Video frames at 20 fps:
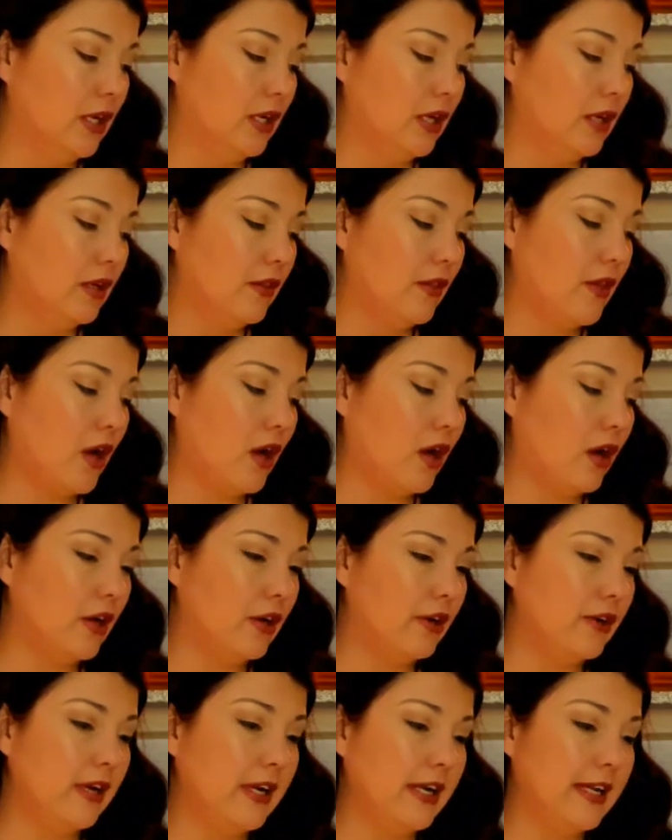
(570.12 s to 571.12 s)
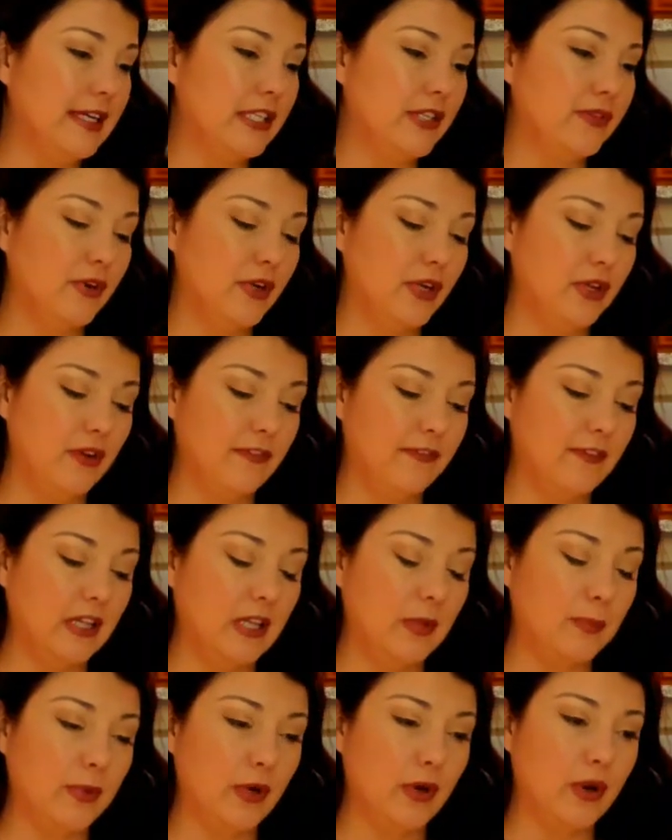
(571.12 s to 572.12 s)
the harder it is for you to fill
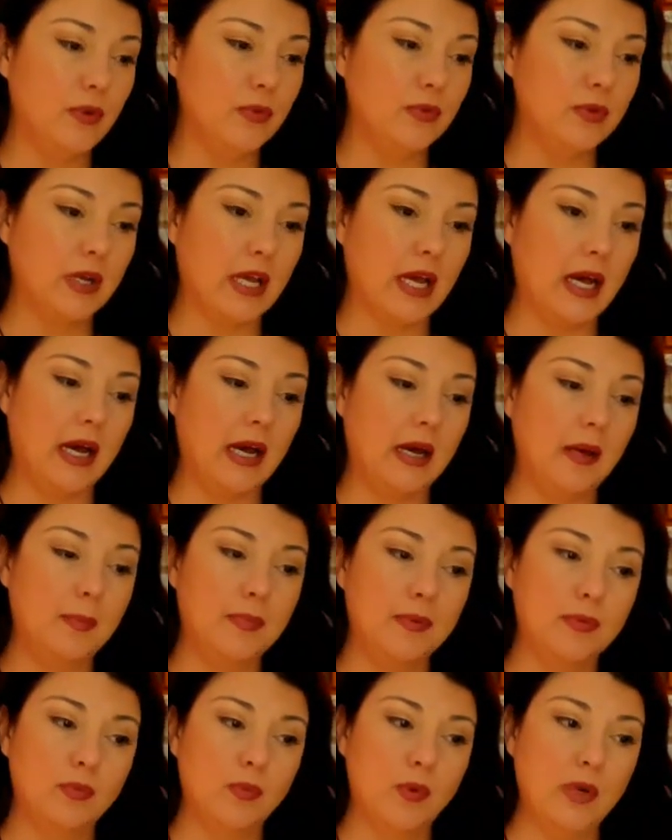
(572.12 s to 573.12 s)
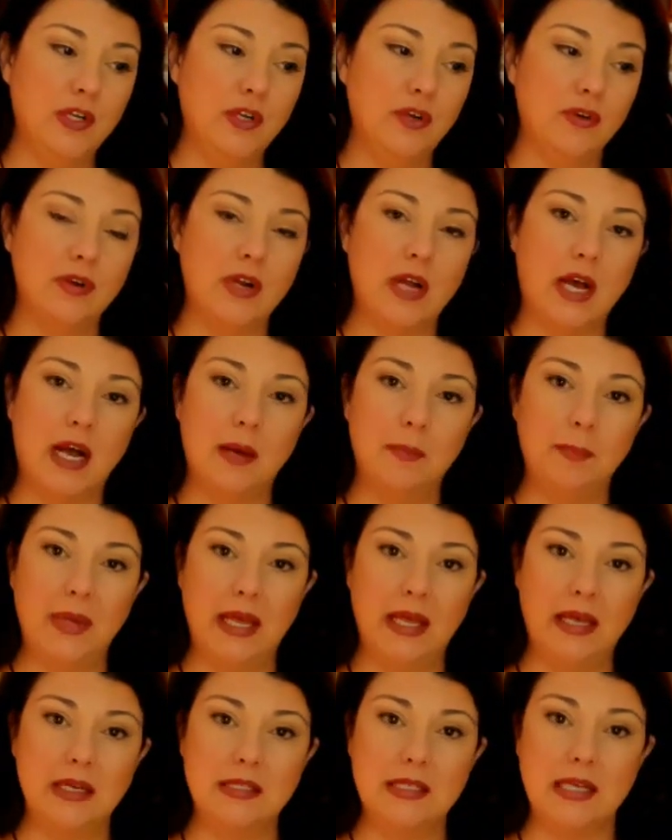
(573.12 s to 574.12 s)
up your own cup when you're not
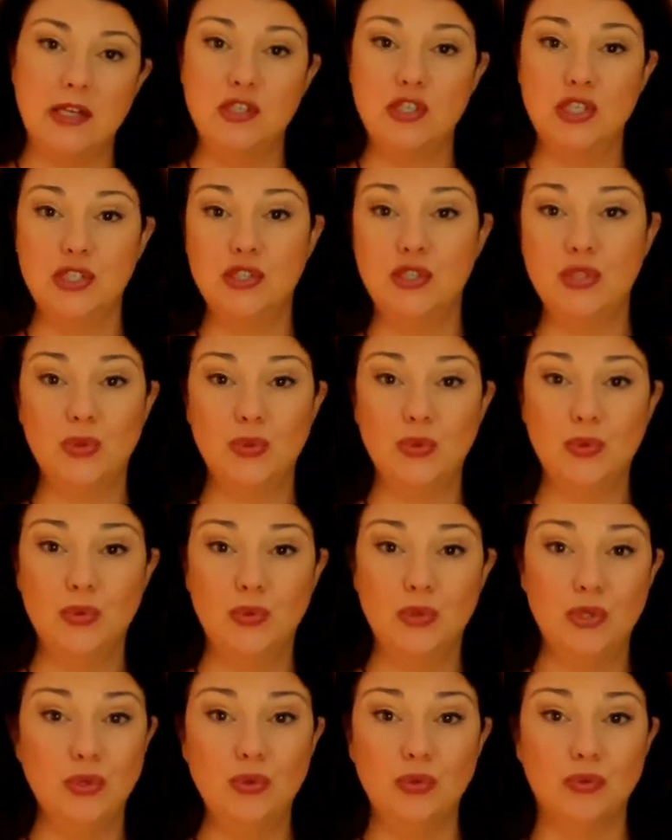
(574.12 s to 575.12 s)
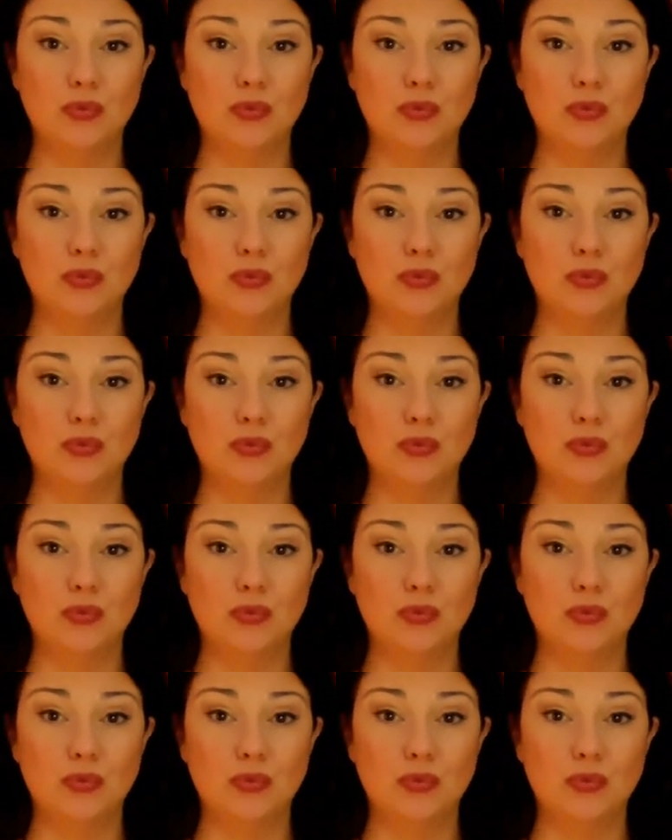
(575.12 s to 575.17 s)
paying attention to you.